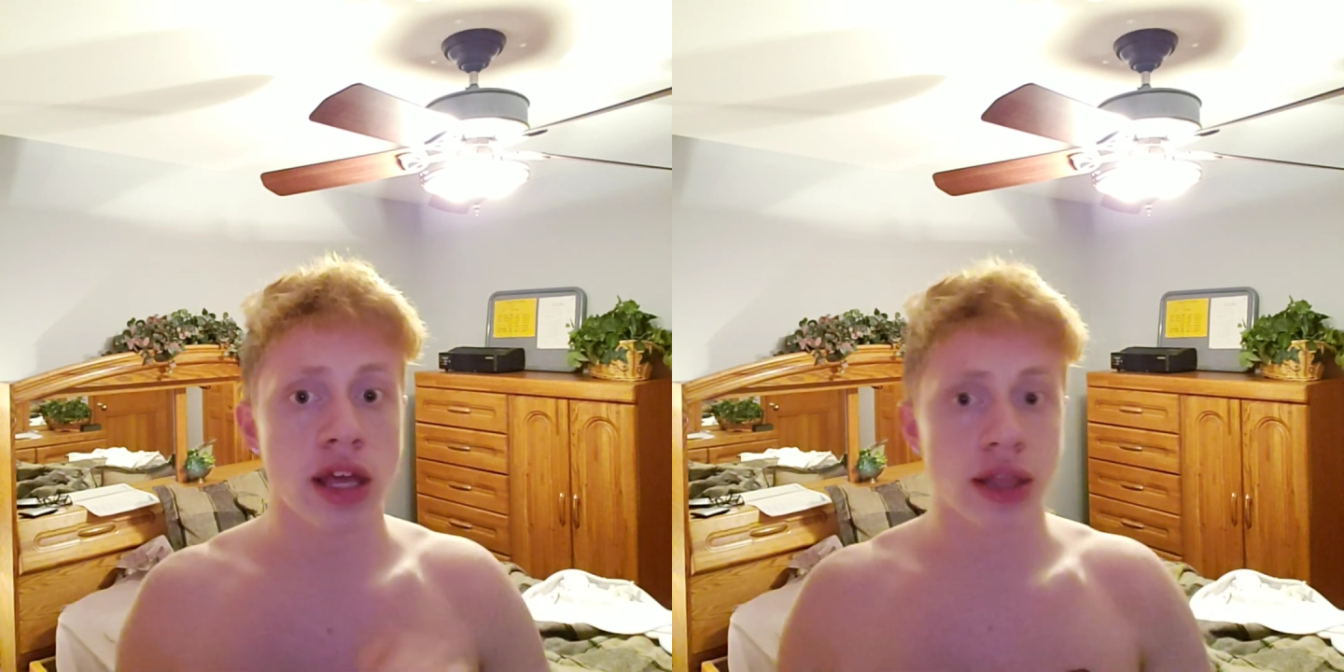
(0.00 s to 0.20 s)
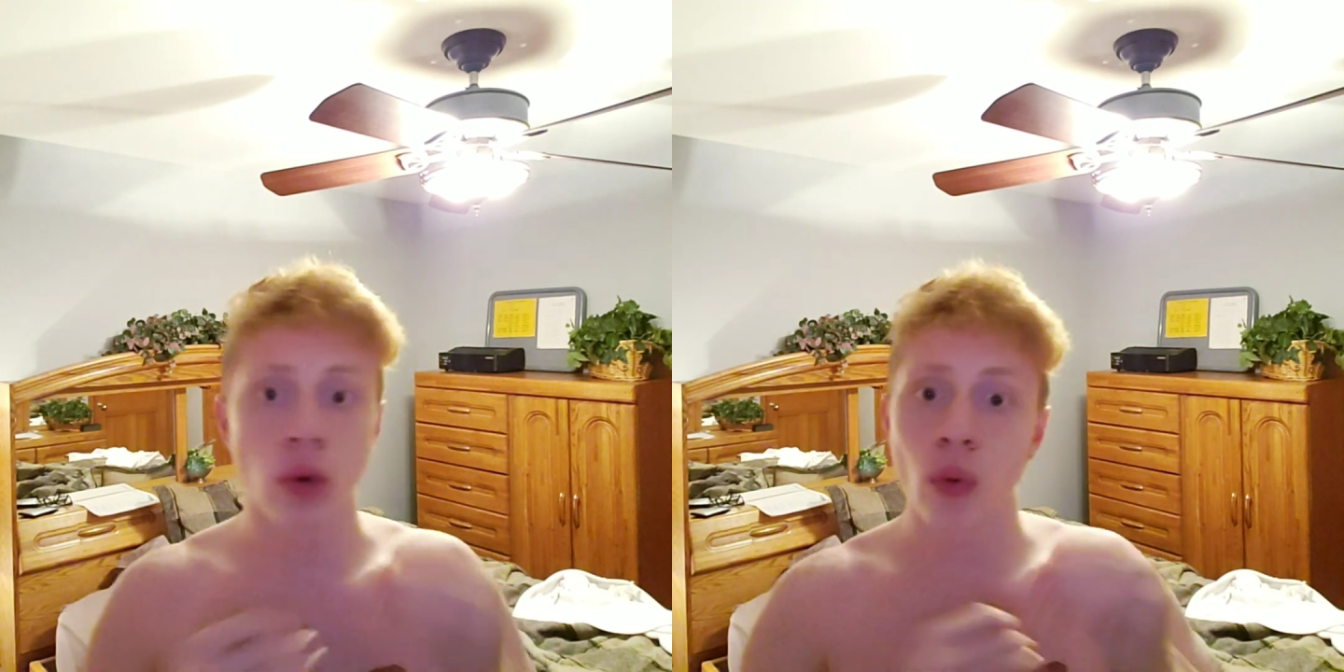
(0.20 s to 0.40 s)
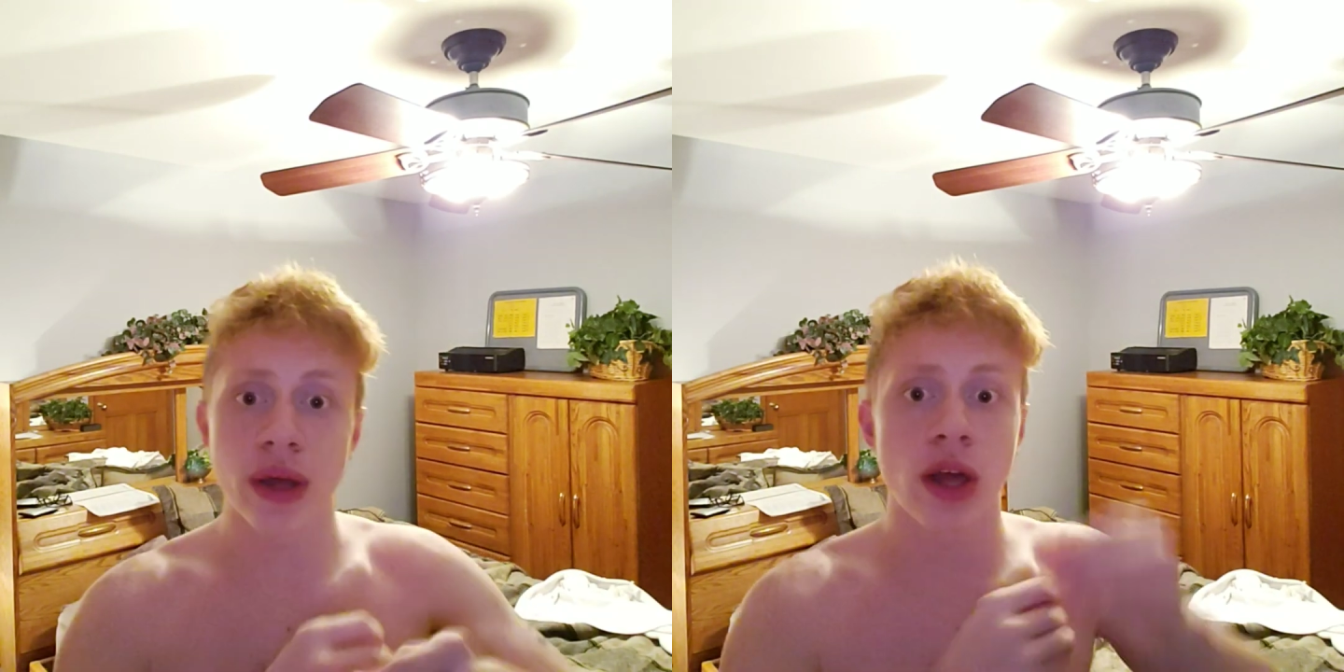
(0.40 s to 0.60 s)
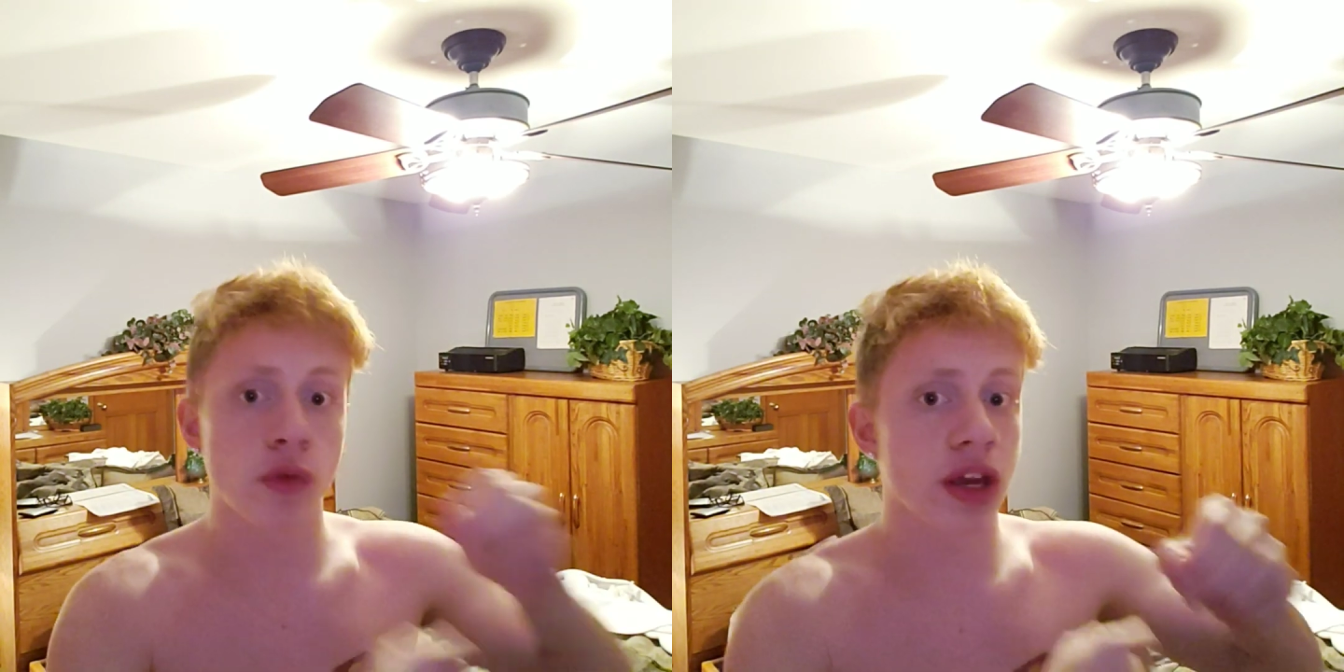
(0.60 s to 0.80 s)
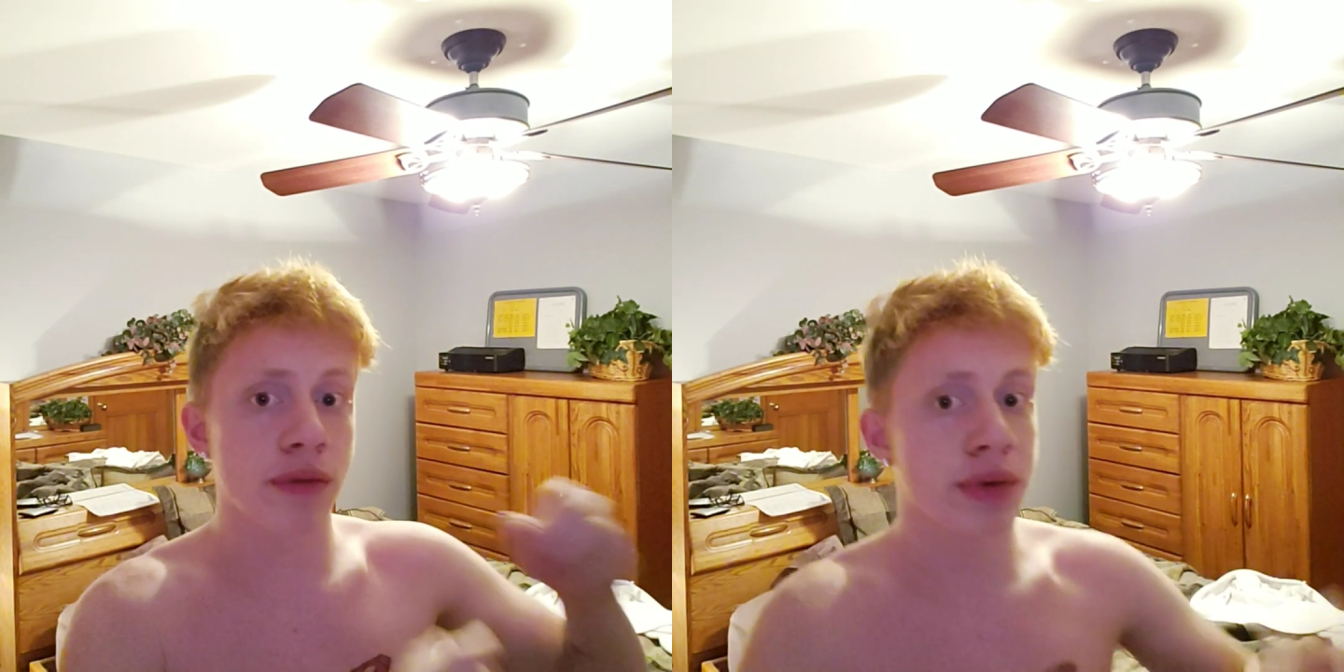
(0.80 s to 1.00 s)
The way that
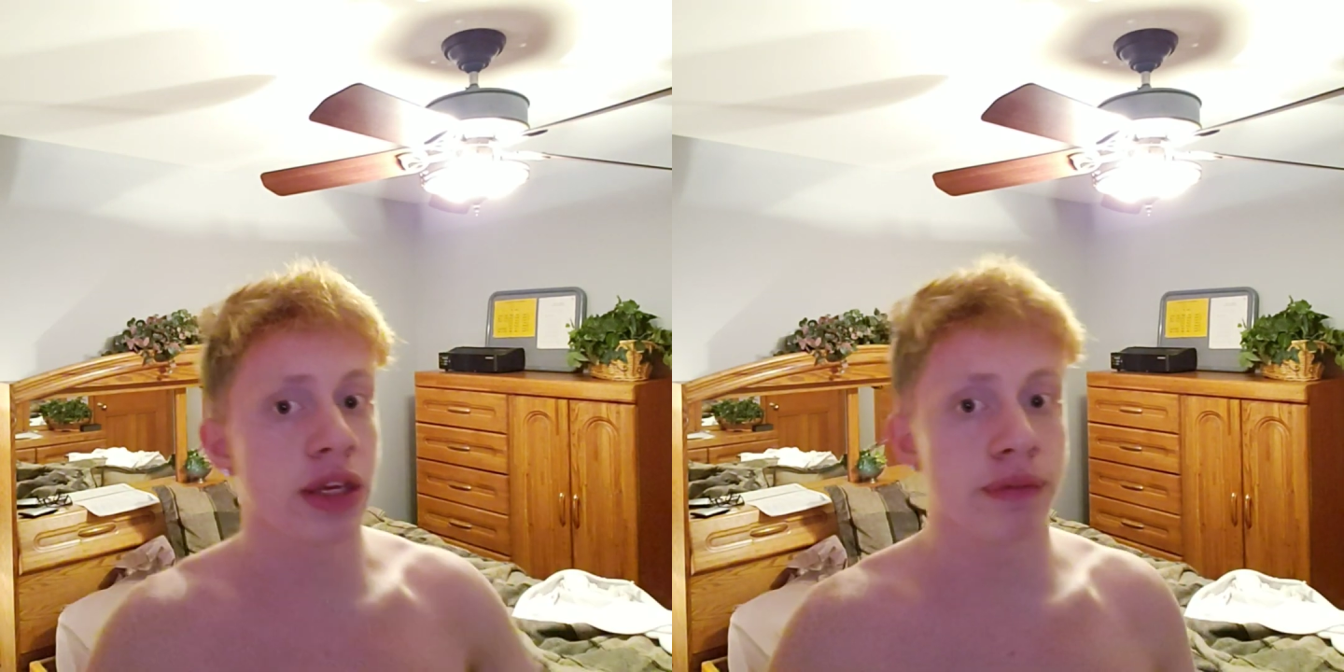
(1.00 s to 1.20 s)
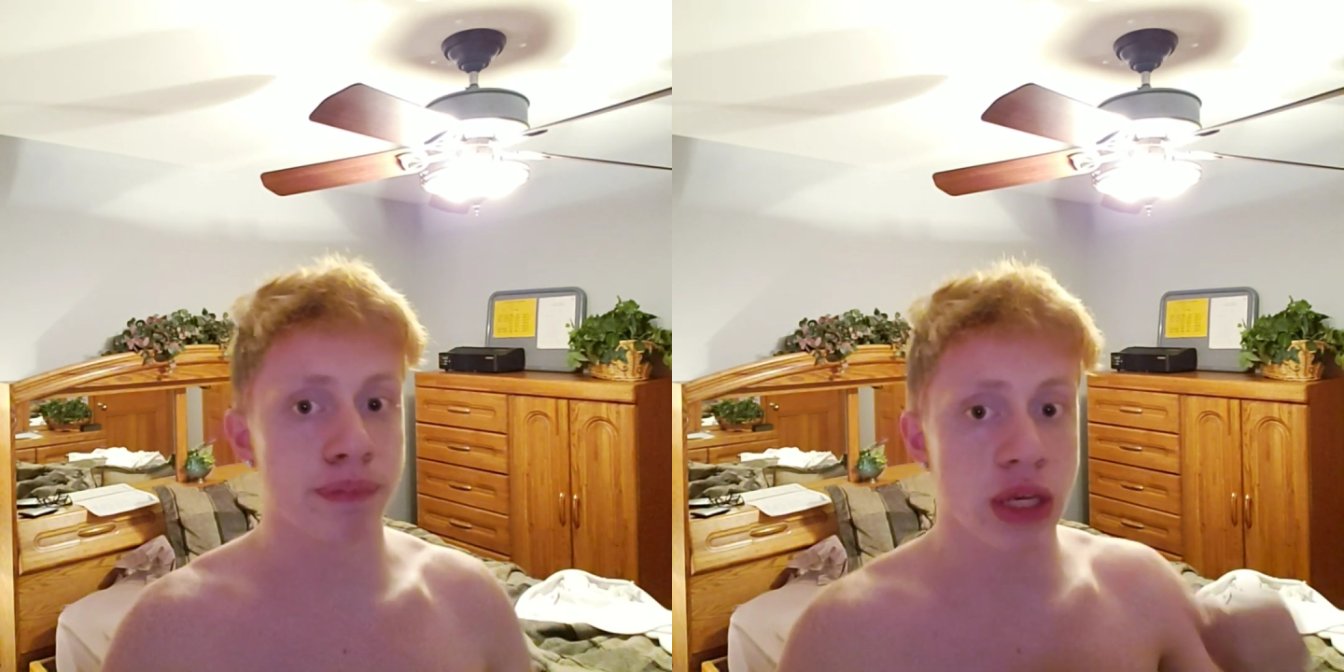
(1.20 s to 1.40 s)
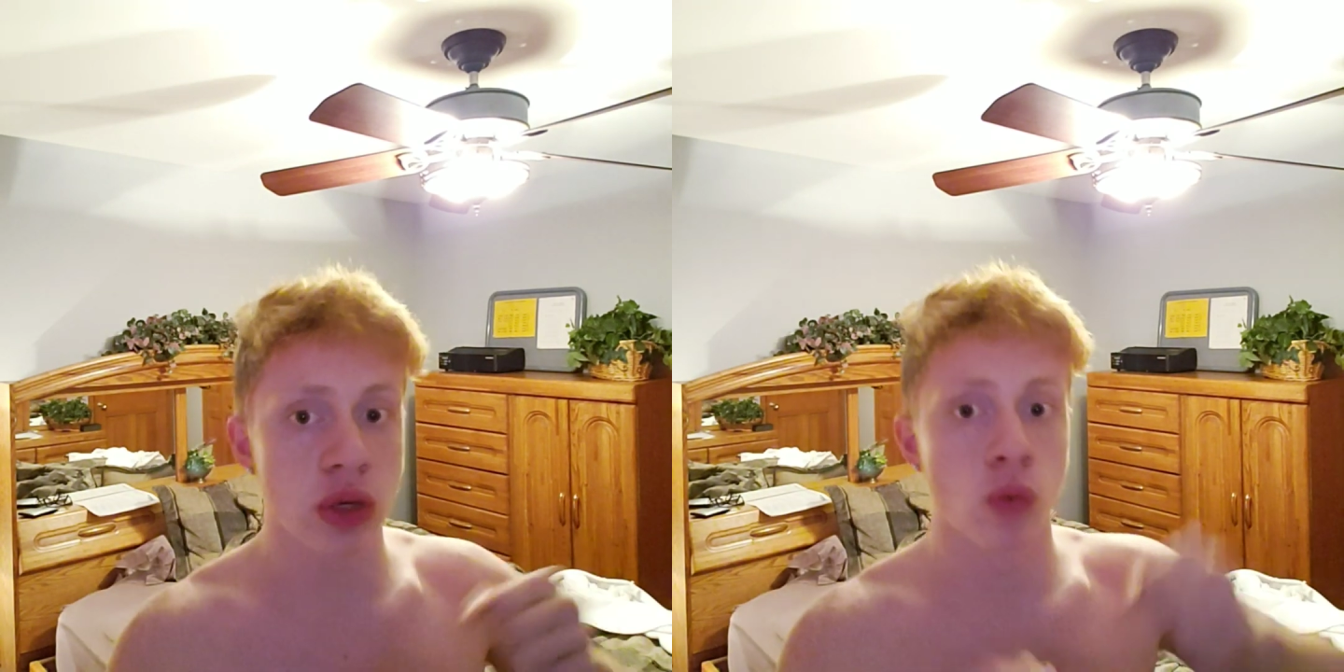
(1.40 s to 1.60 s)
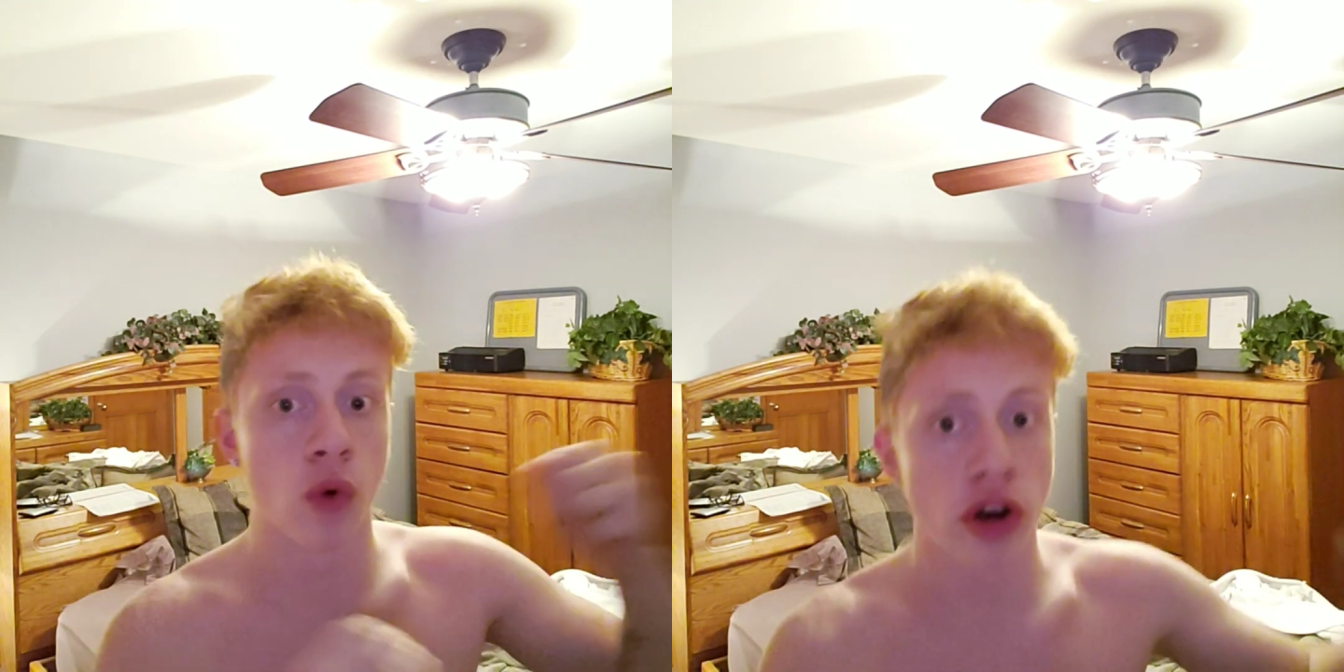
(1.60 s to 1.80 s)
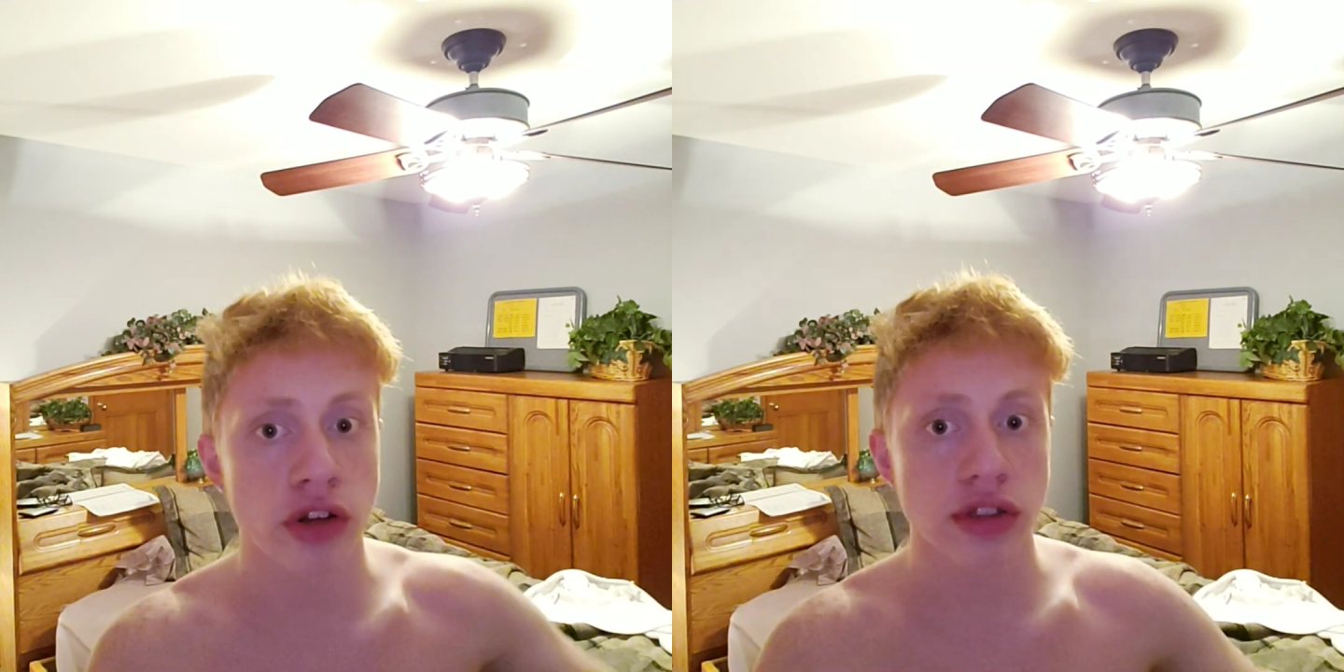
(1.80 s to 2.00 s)
we are being
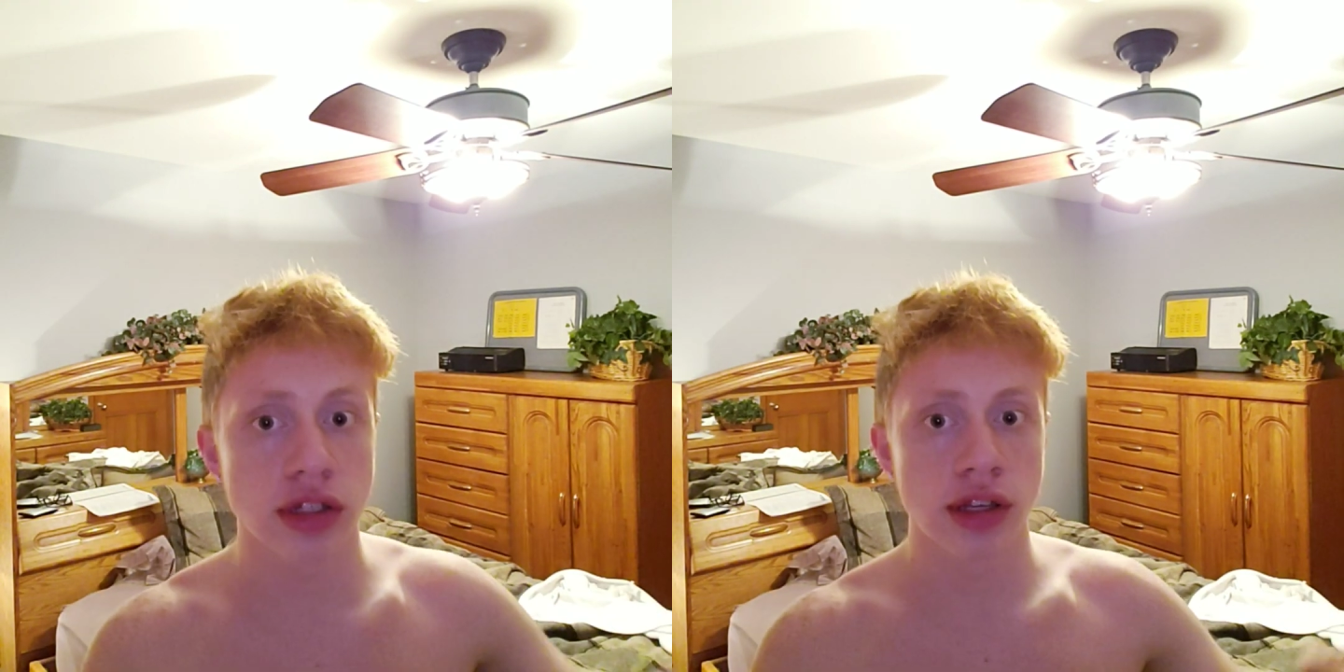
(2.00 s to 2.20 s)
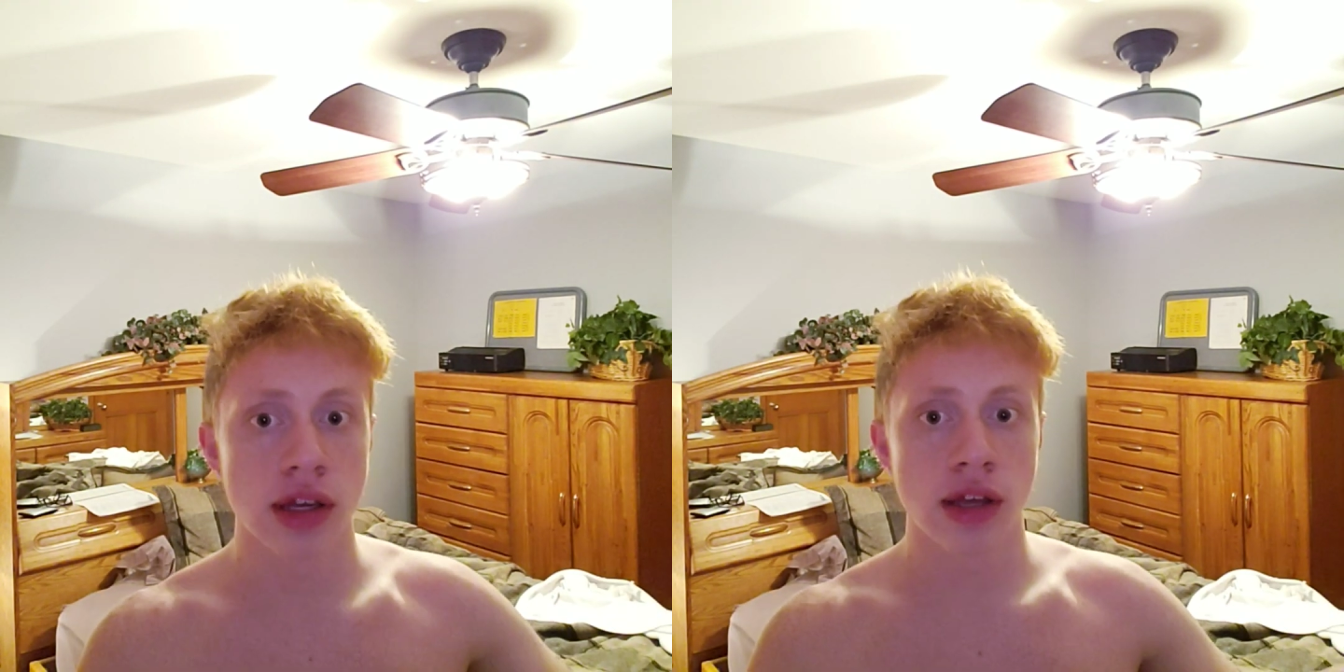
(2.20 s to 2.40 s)
worked,